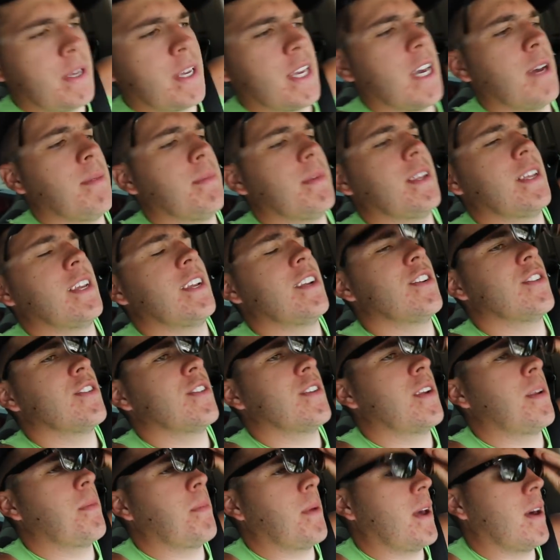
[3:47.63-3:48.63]
be coming
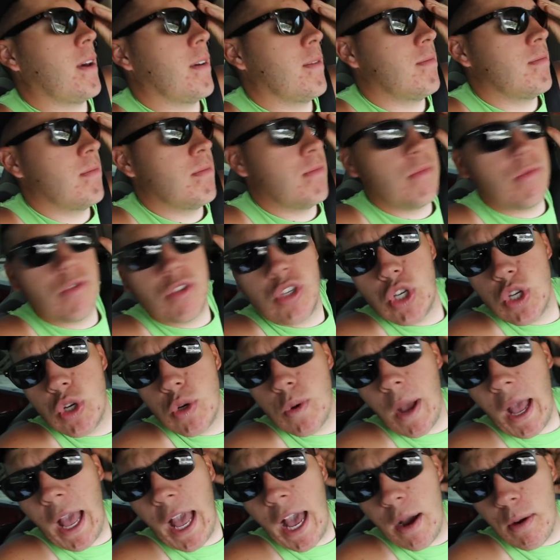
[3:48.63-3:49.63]
here in about
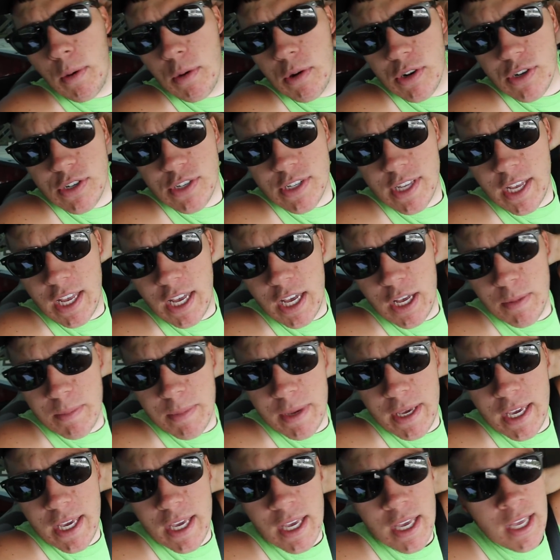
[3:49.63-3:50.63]
two hours to help
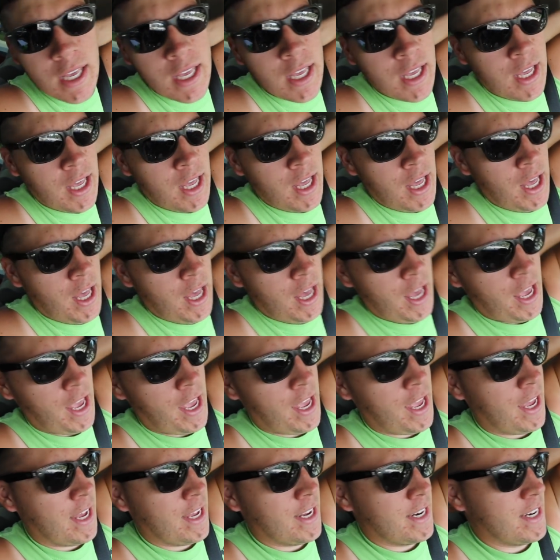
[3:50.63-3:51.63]
me.
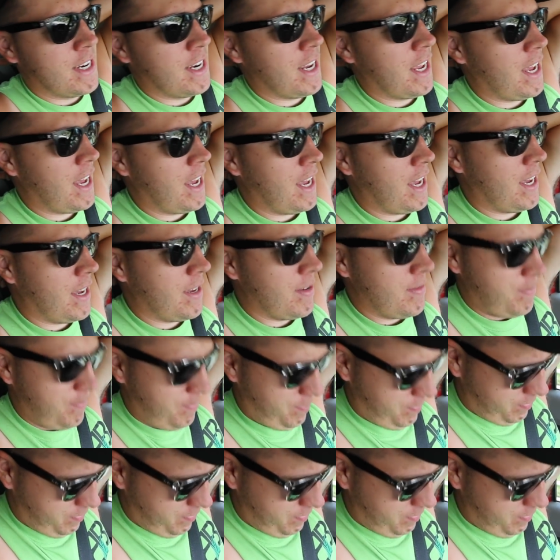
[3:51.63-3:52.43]
And uh,